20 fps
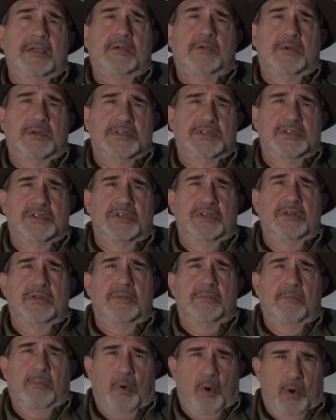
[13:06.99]
Christian
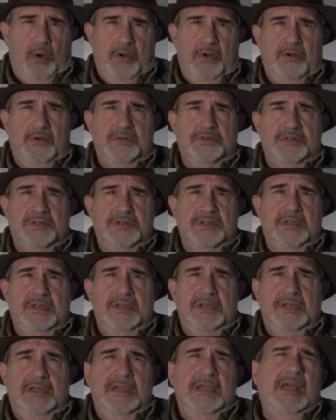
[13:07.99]
martyrs.
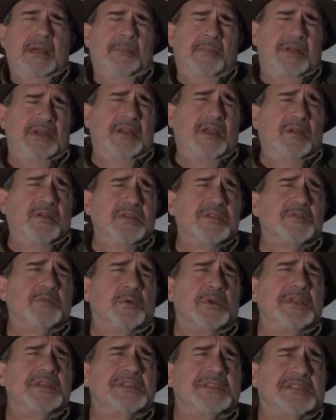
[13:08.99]
But notice
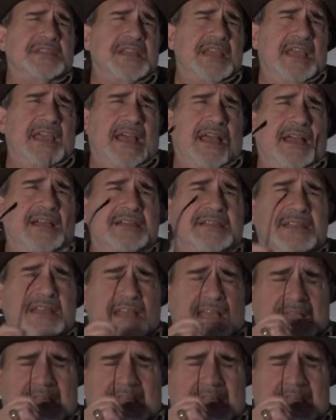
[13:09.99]
what he says